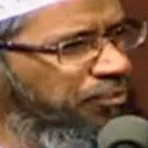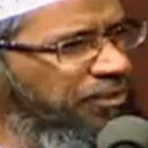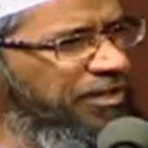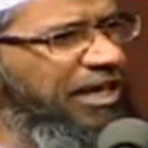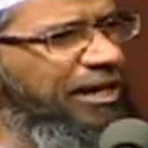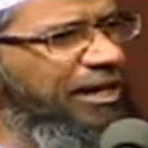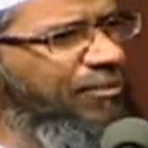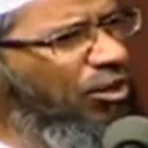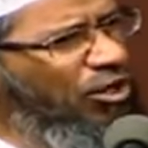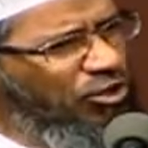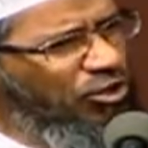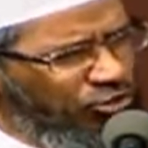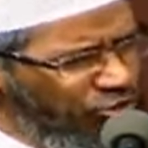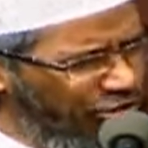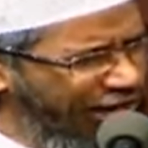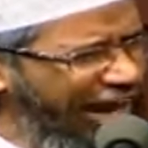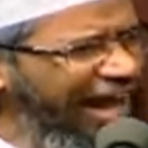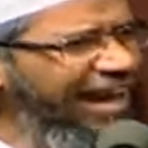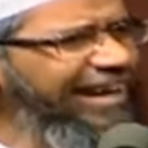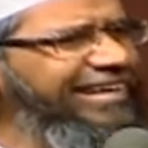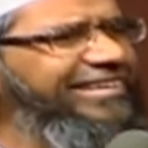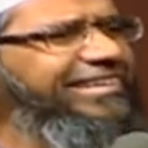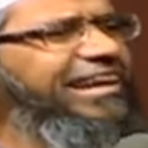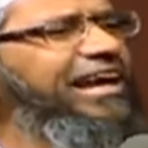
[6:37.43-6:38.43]
speak about, you
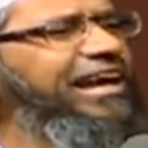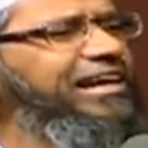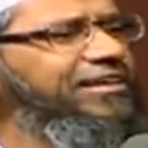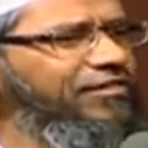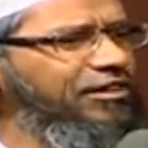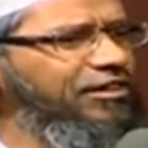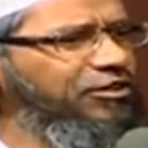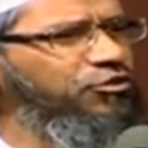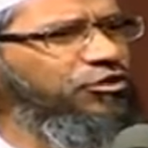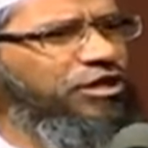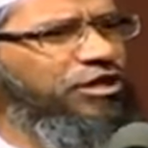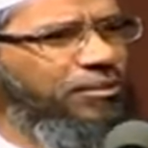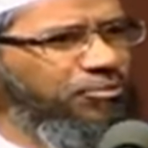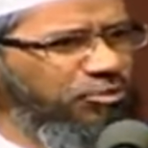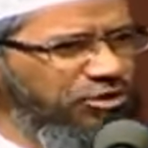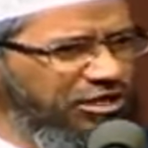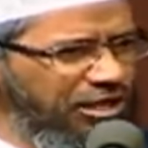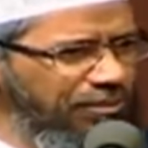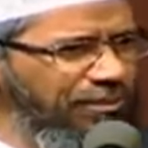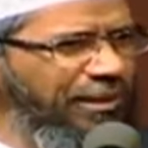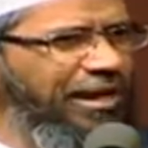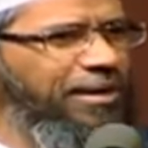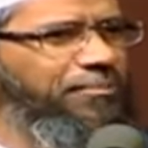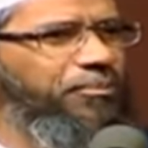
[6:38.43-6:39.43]
can start with to come
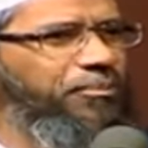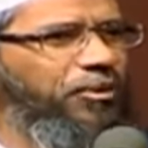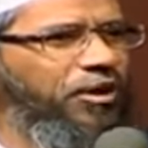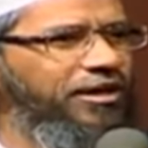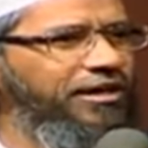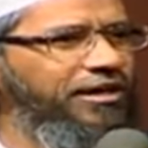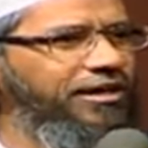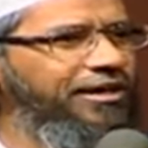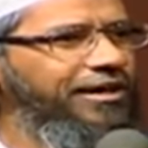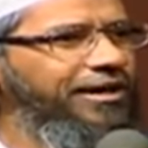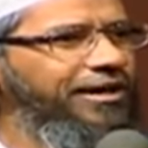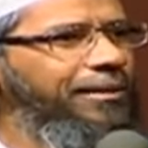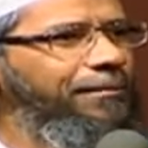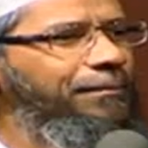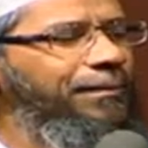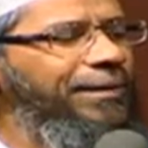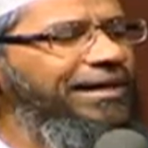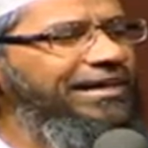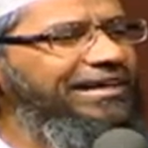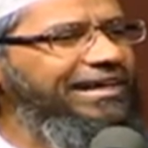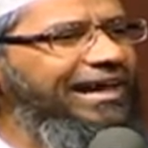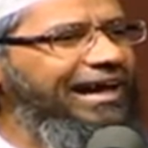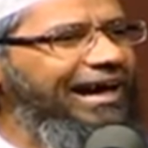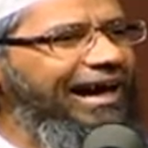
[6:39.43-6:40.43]
to the main point,
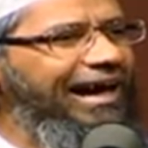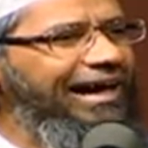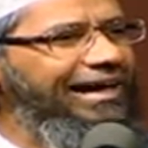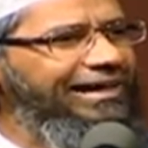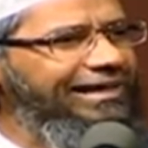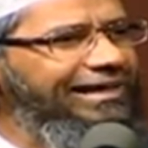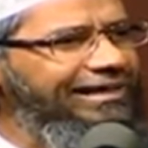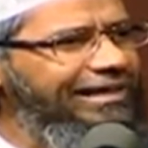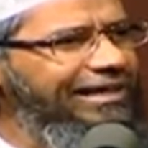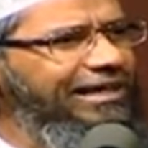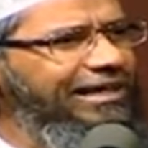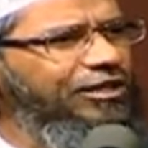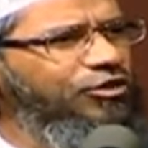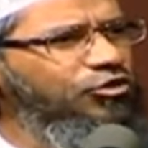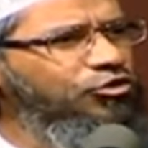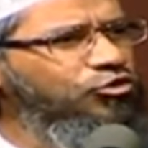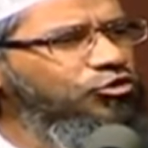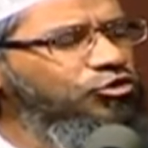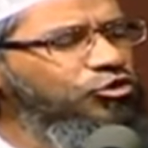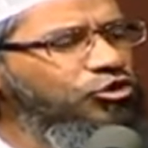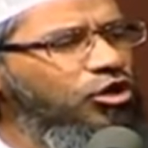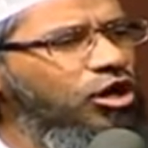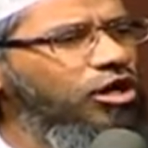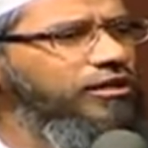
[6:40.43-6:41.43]
but until
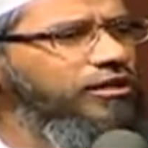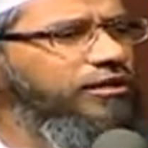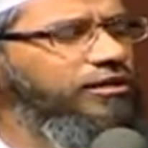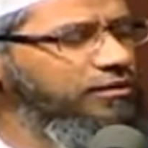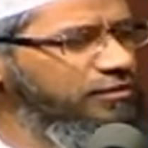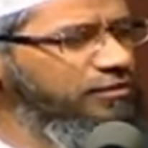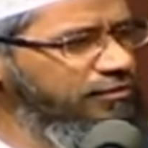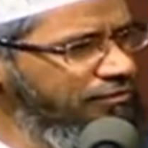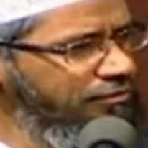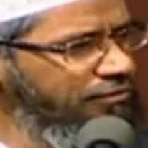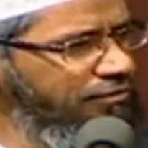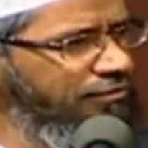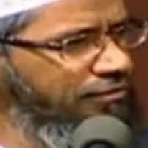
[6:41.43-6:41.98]
you do not